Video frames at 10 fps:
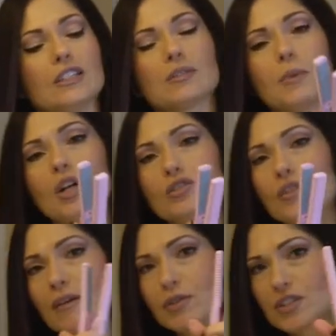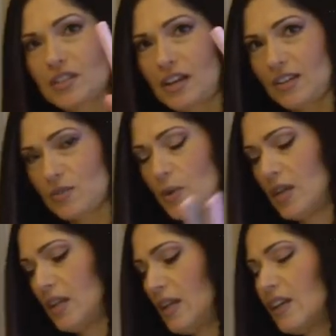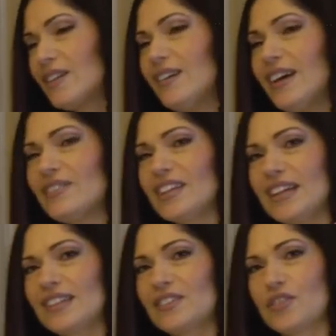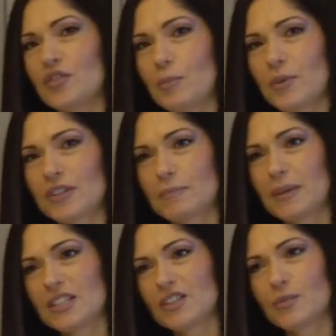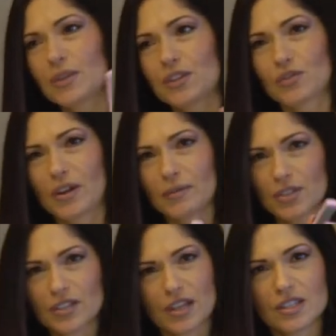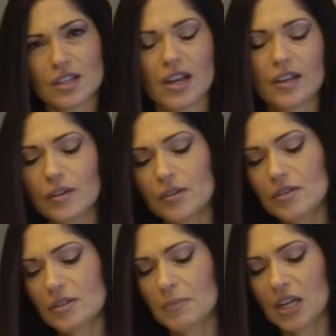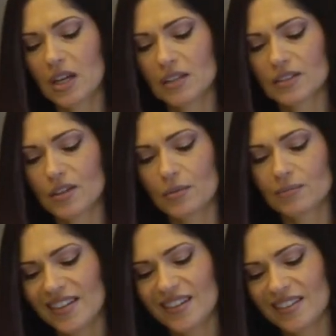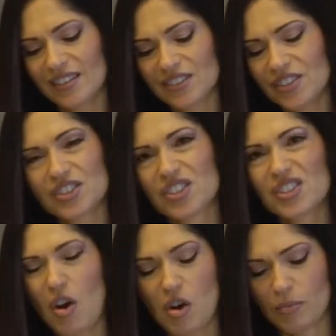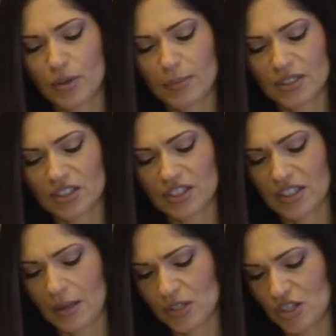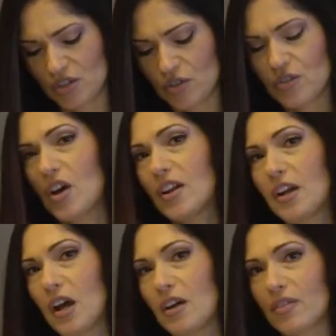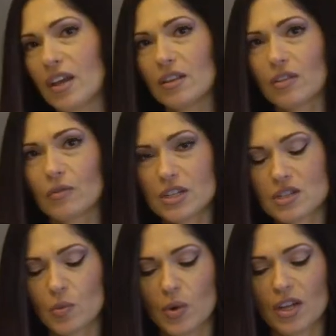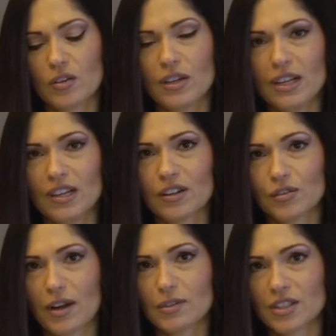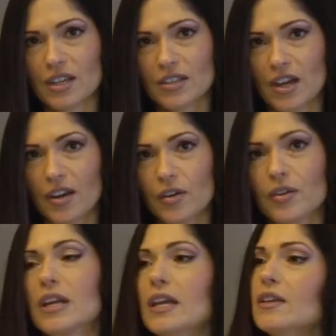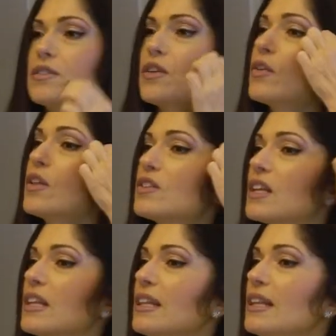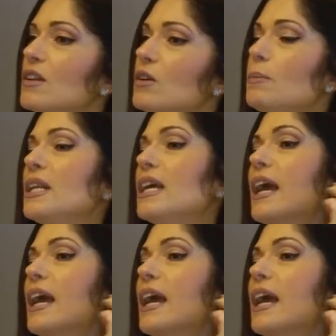small travel size one. You don't have to get super expensive with the travel size irons because they're just all pretty much the same. It just turns on and off. And the reason why you need a travel size iron is for those little bitty